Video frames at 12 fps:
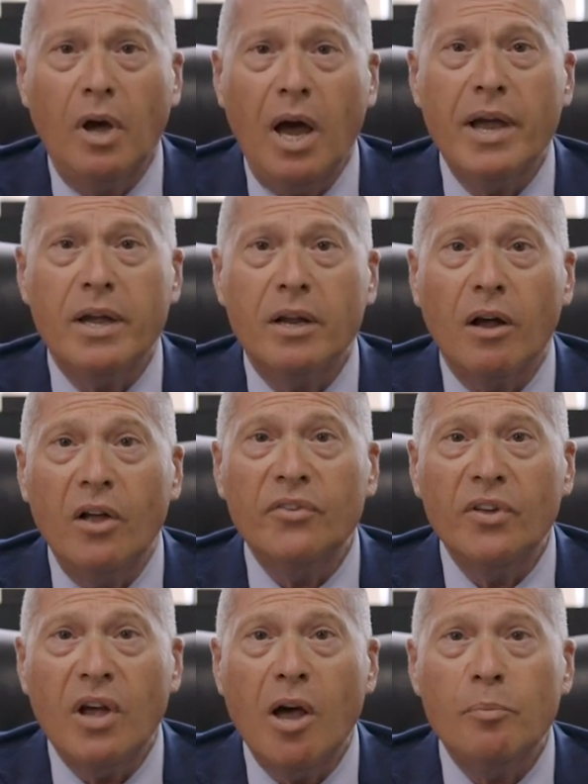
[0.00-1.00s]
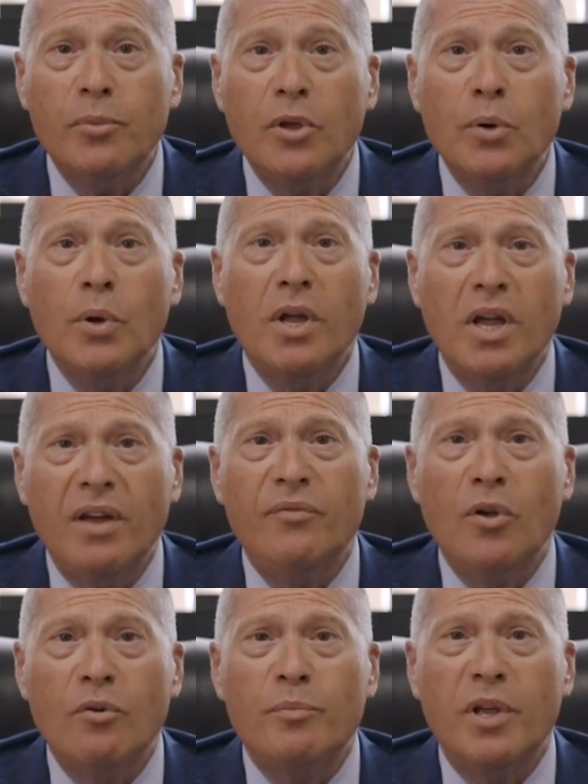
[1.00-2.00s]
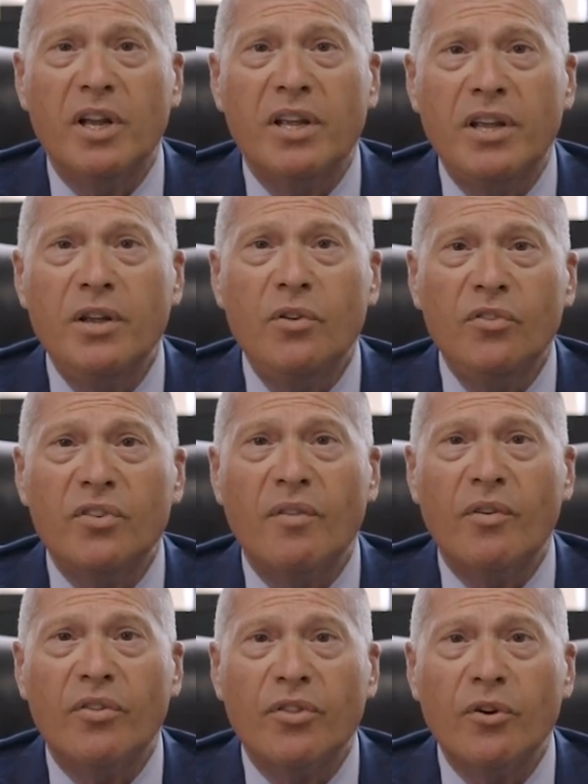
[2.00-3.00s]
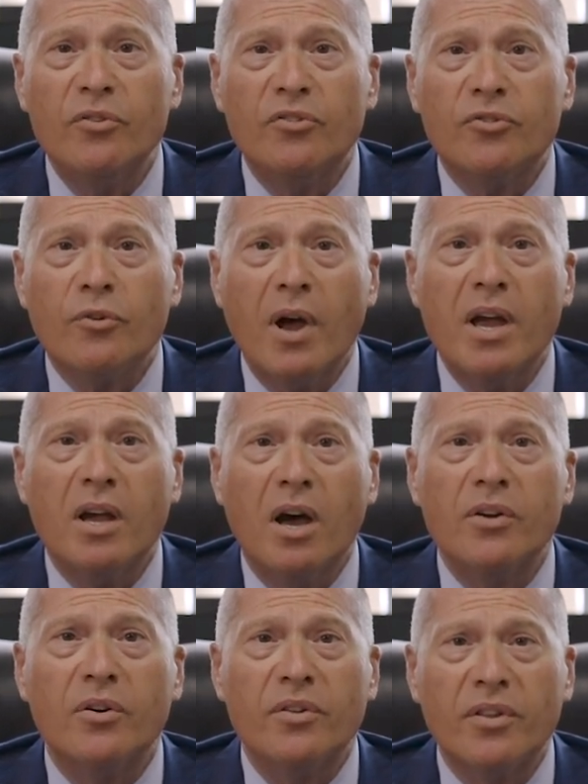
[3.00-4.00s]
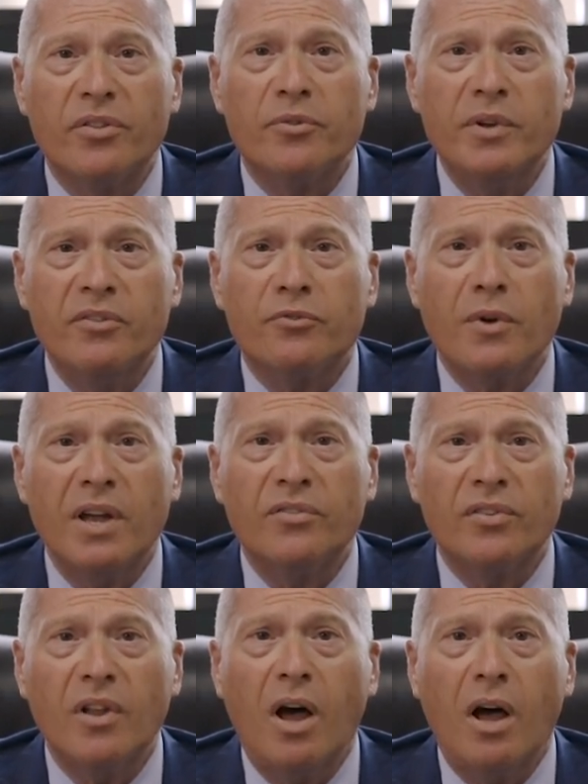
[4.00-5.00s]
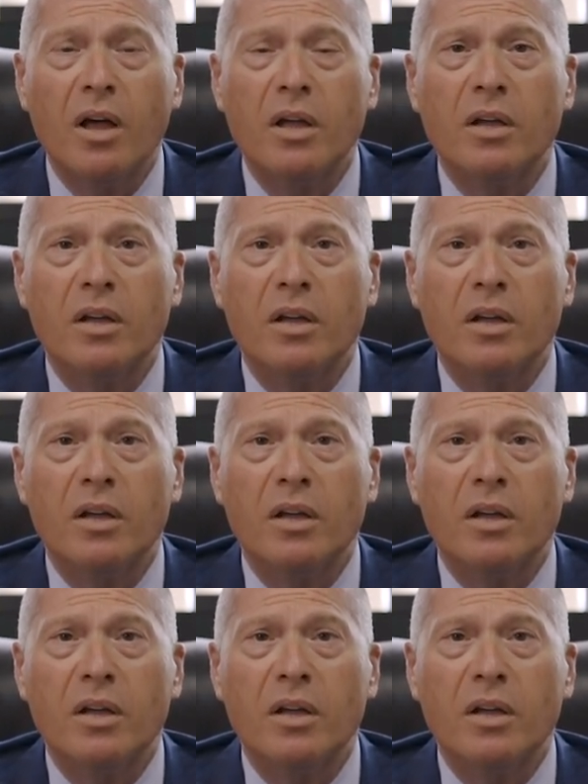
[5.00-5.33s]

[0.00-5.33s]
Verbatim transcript: I can also help you if you have been accused of a third strike under the three strikes law.